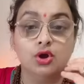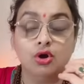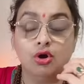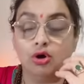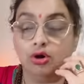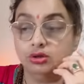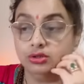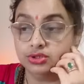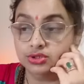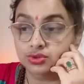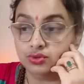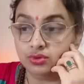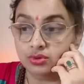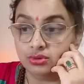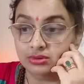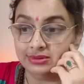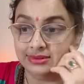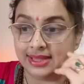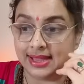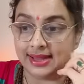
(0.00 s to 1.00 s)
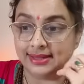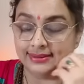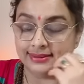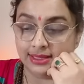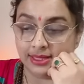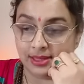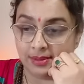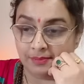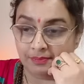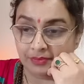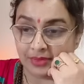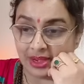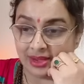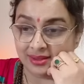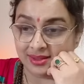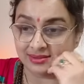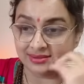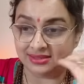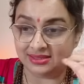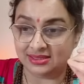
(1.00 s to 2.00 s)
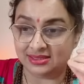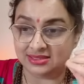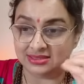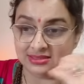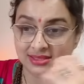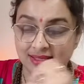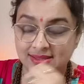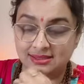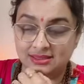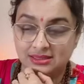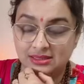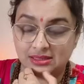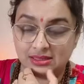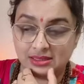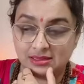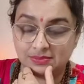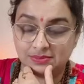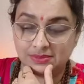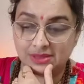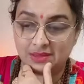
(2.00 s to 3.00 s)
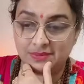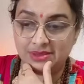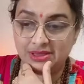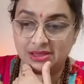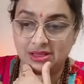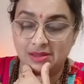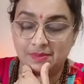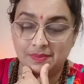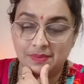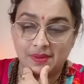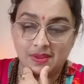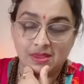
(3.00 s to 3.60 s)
also that um another thing is like uh, coming up